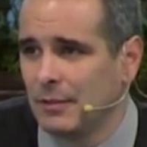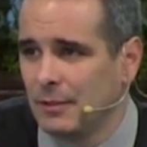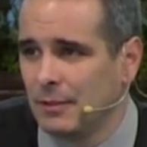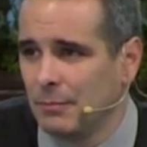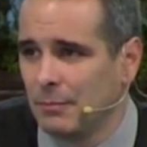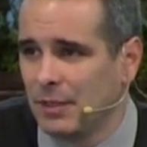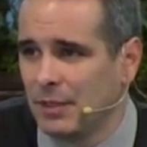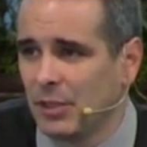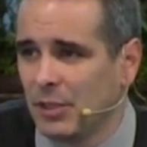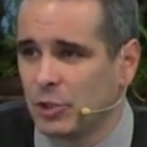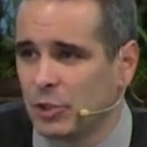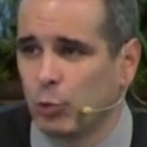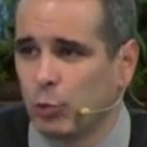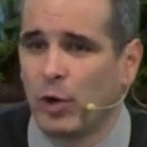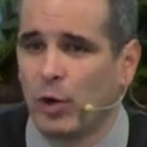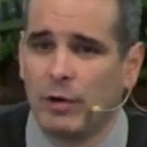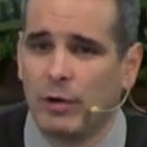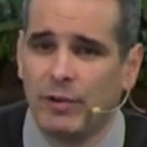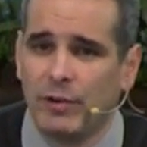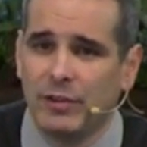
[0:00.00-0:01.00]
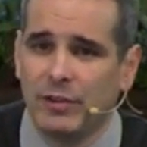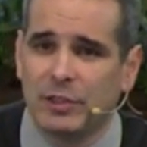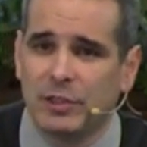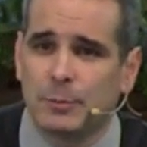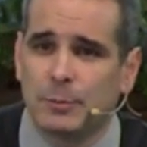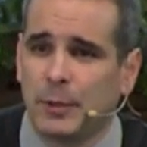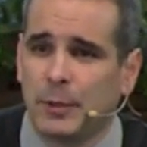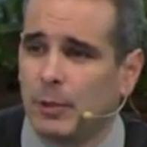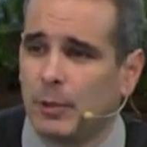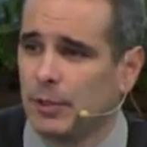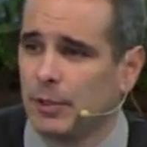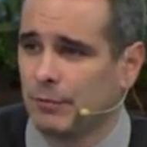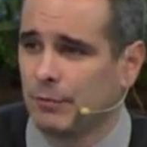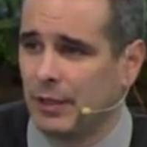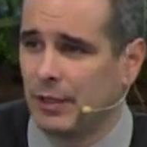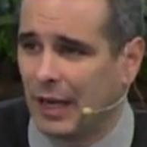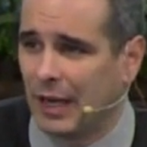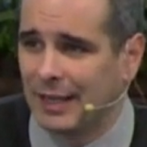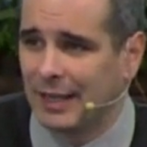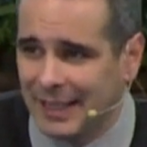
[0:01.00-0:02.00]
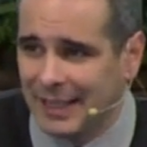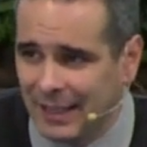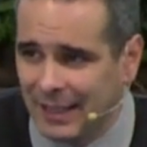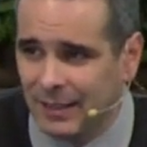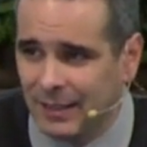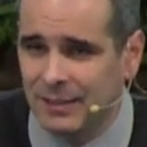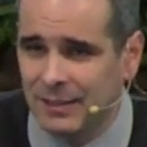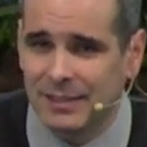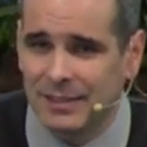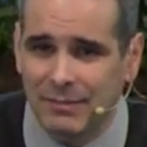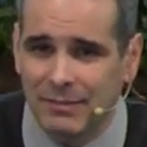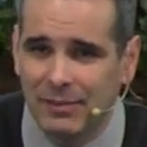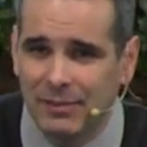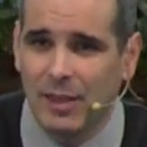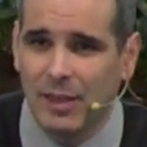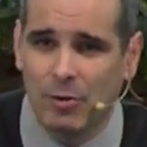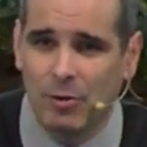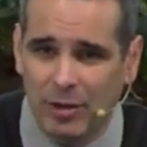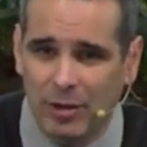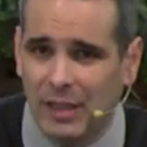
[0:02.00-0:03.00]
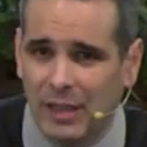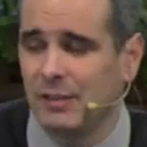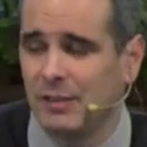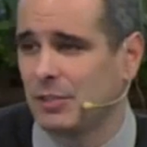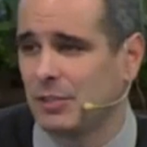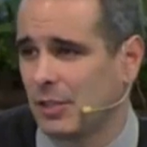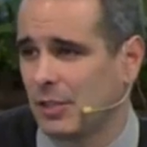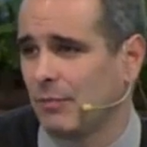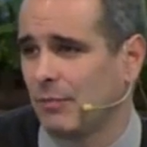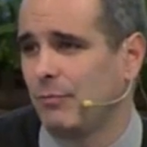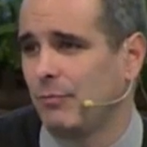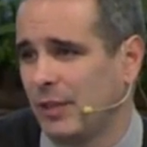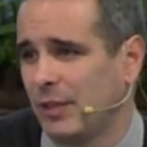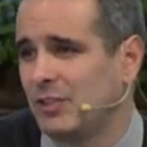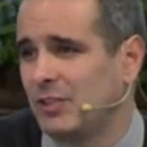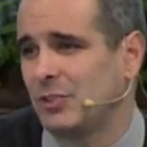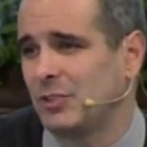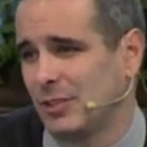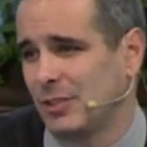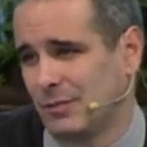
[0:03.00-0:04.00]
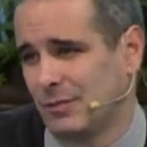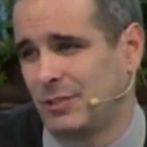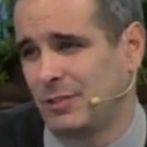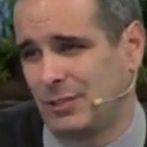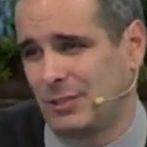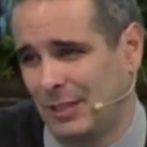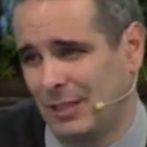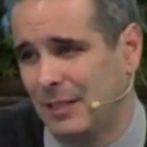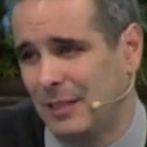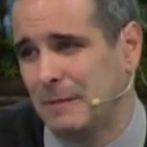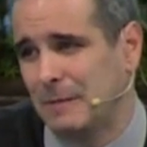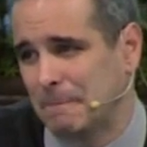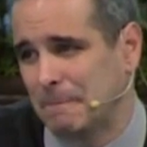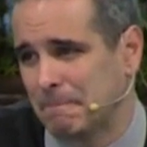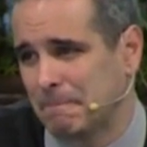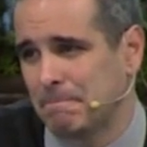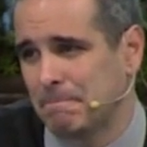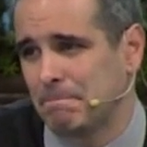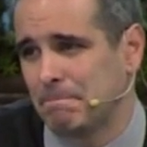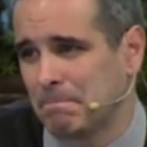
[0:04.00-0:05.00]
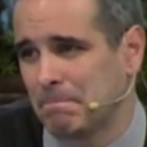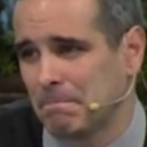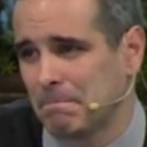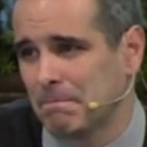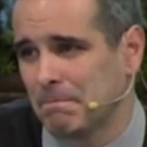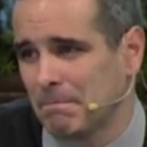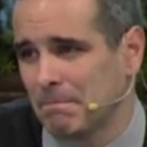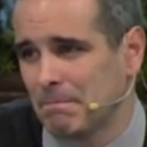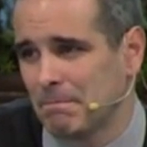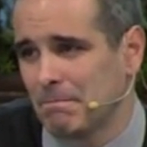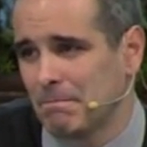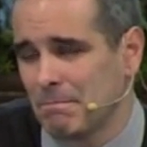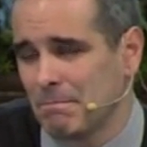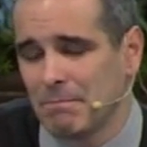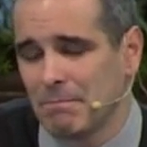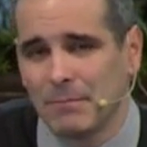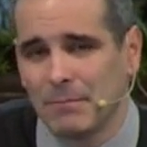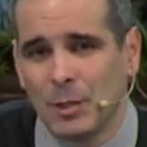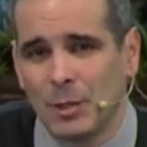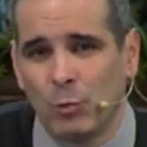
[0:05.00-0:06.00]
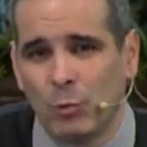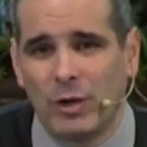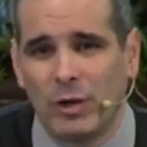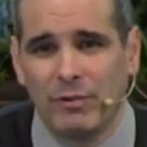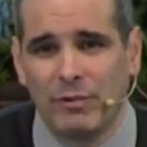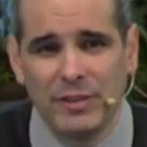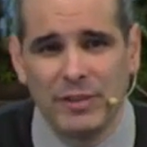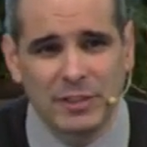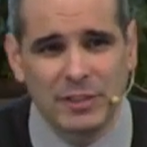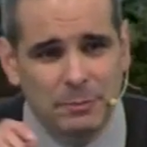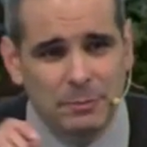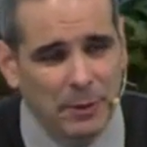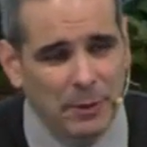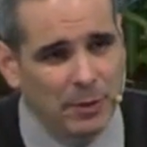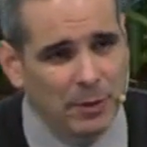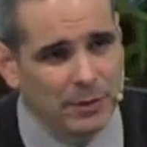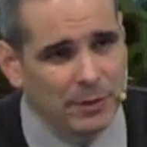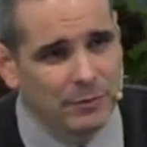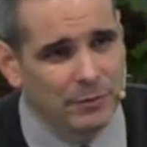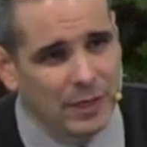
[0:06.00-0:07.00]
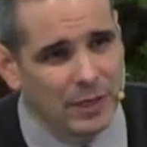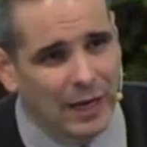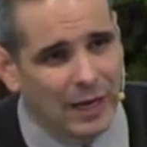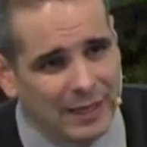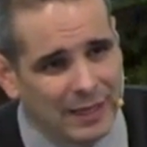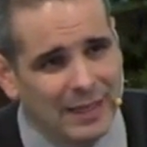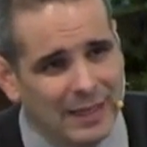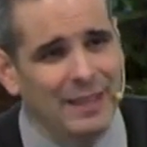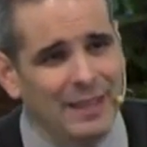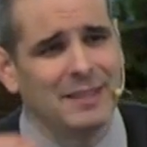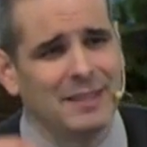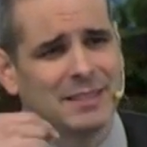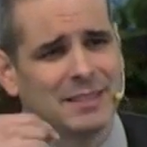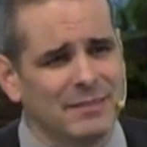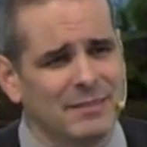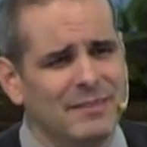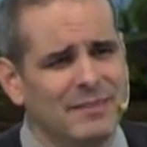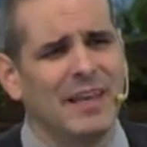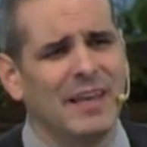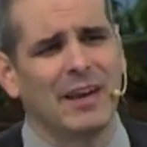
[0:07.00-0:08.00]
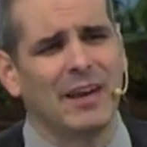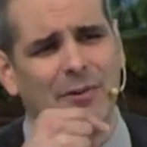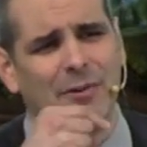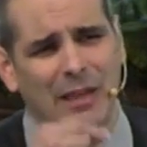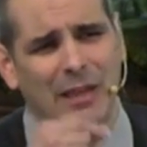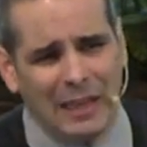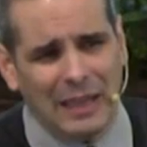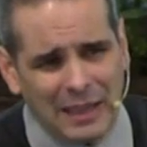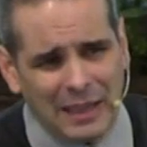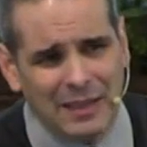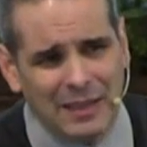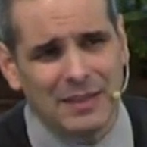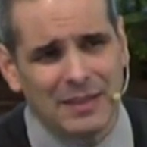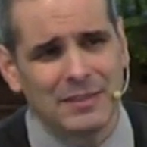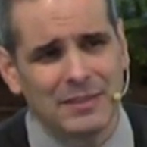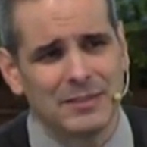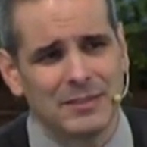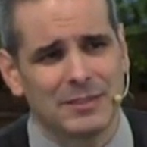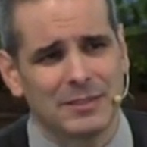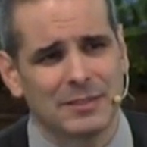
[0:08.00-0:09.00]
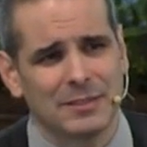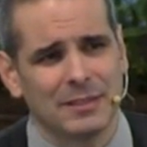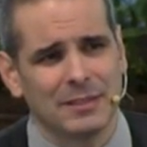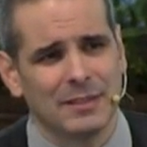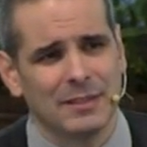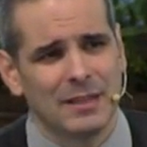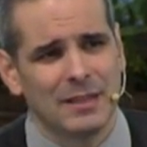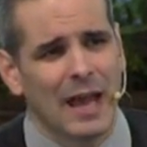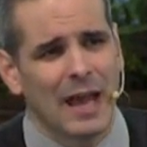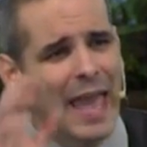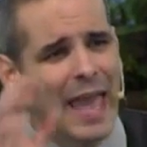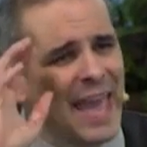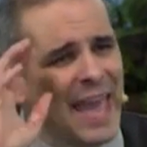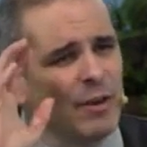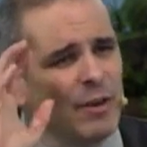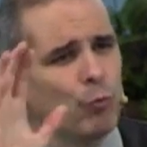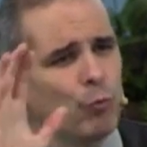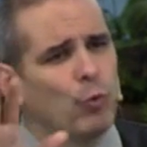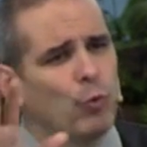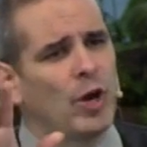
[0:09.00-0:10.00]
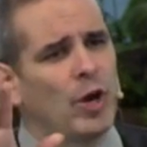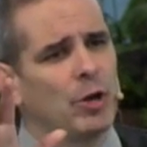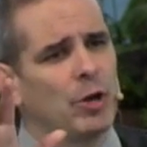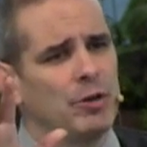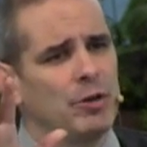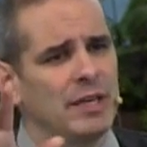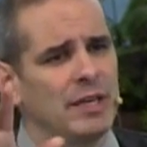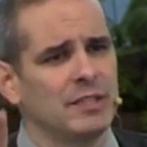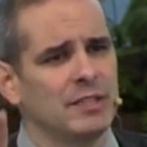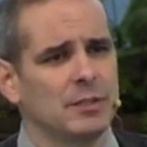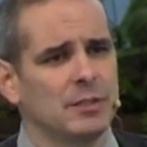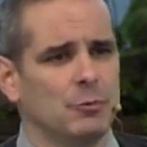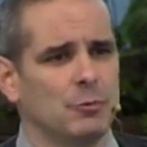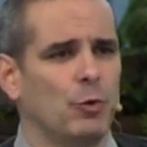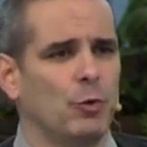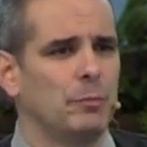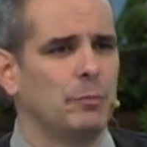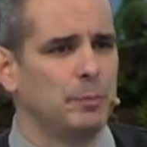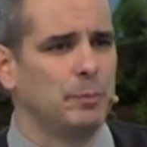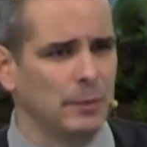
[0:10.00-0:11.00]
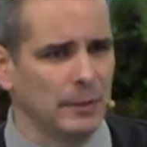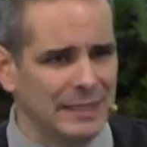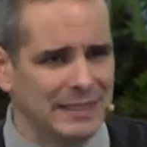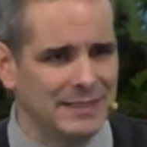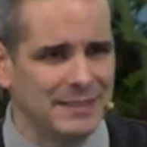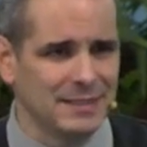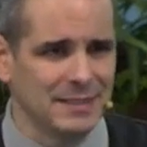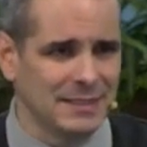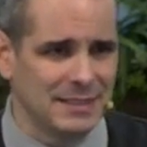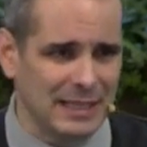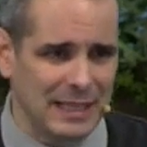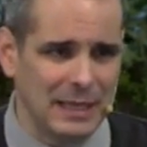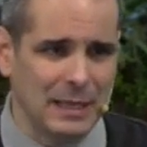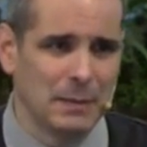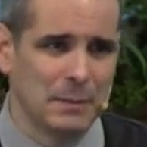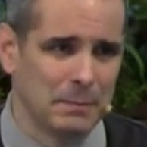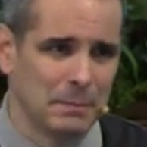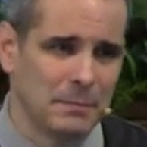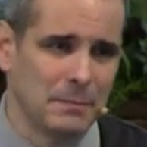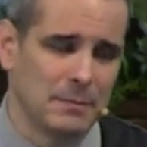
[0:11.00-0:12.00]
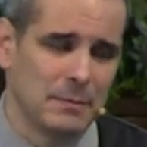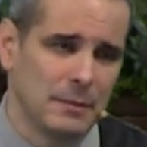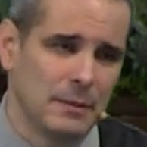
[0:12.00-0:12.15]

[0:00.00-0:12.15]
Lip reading: Because wherever the Spirit of God is, there is conviction of sin. Wherever the Spirit of God is, there is an awareness of what pleases Him.